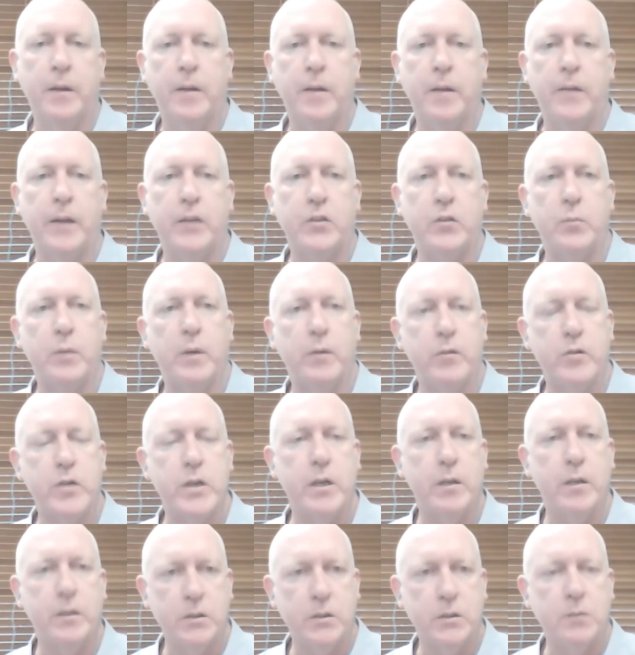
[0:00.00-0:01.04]
That's a bit of a
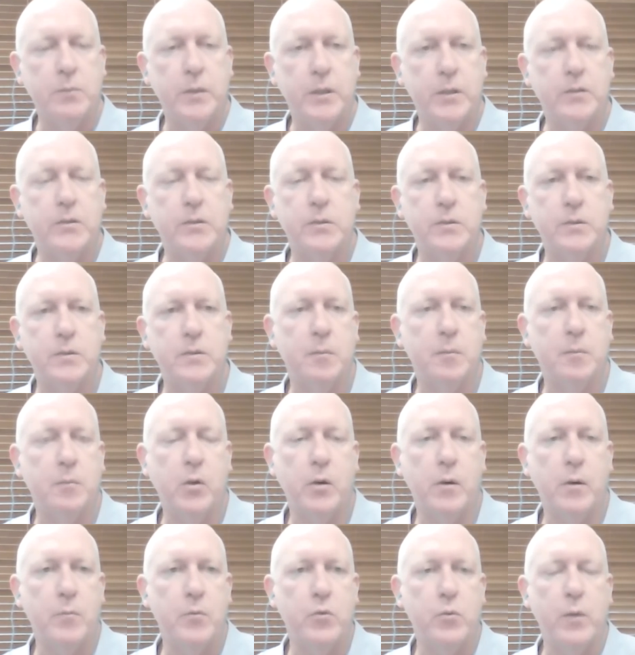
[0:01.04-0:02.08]
challenge because
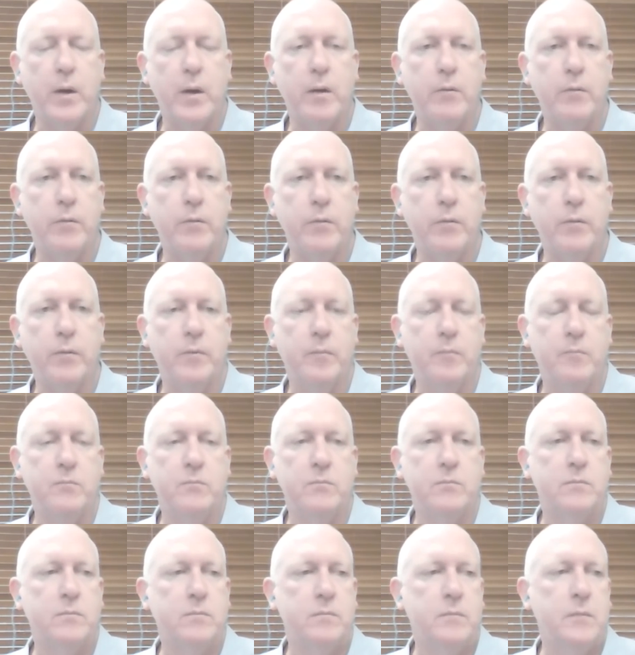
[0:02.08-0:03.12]
sometimes you'll have,
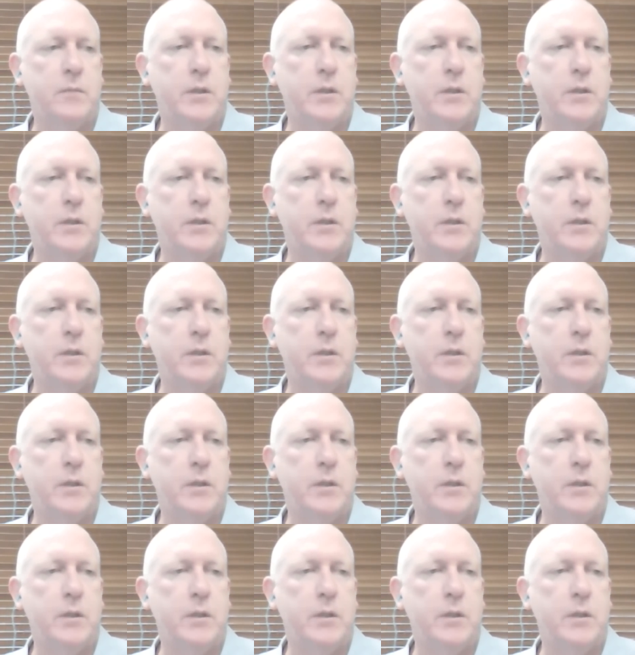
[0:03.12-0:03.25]
you know,